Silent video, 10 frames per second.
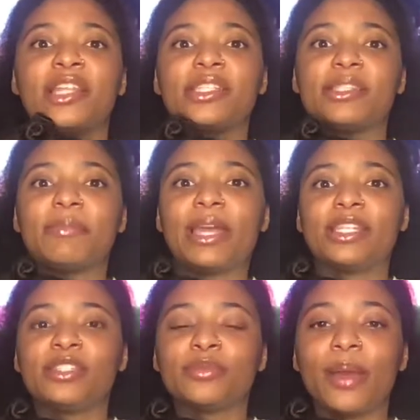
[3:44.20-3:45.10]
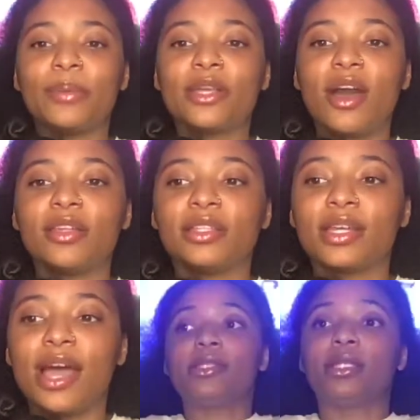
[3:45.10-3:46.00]
somebody. She's probably calling
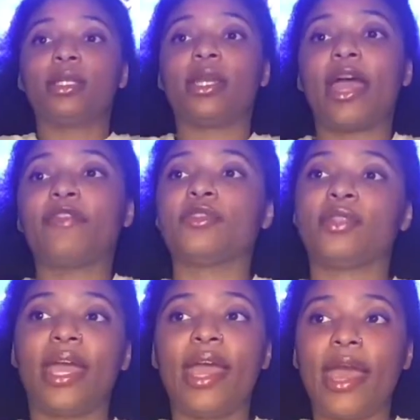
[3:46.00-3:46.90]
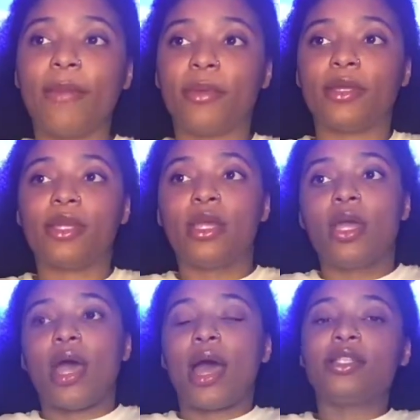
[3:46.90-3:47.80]
the cops. After that happened,
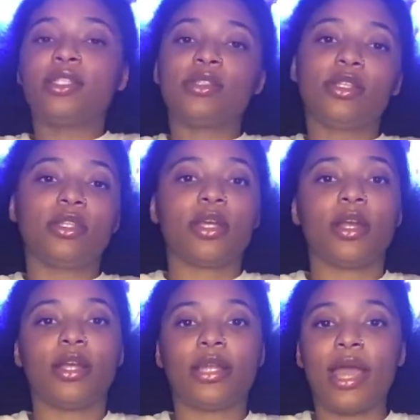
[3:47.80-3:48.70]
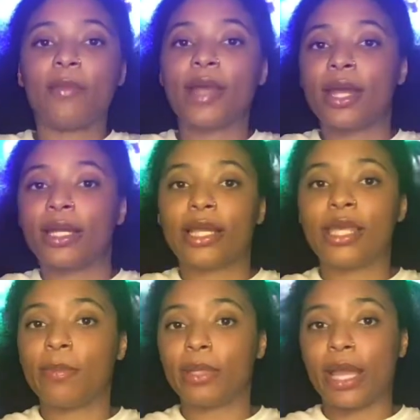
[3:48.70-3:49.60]
I just stood there, and now I'm kind of like
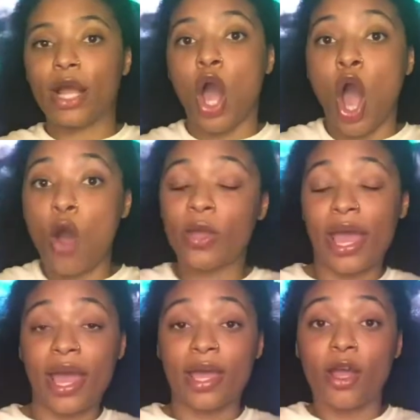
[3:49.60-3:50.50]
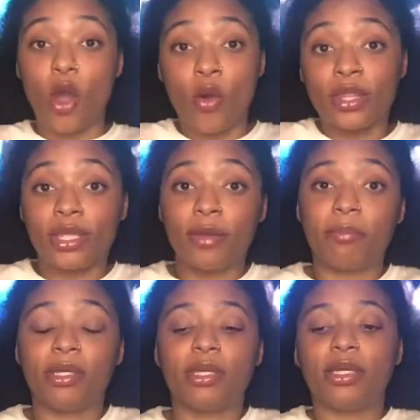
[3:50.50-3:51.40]
keeping like a hawk eye on them,
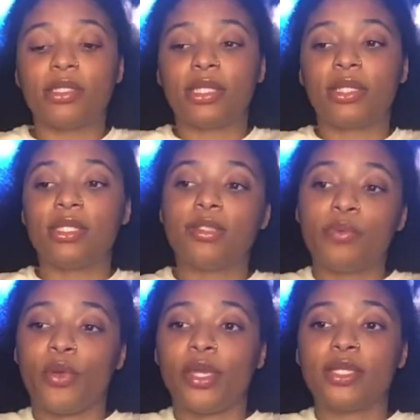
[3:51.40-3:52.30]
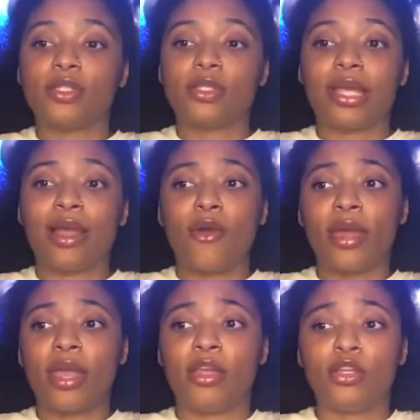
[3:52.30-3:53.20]
because at this point it's just like,
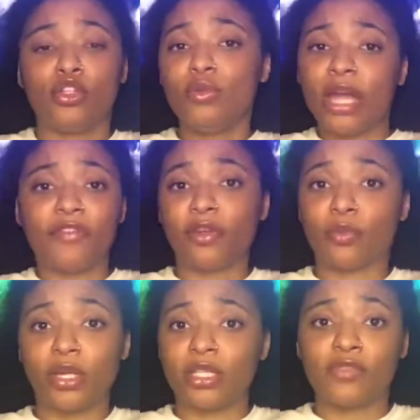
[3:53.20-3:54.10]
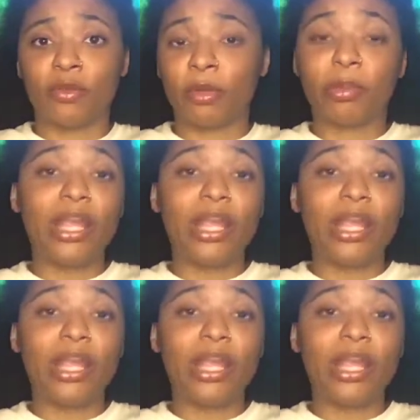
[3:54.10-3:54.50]
okay, you're not gonna run us from the play.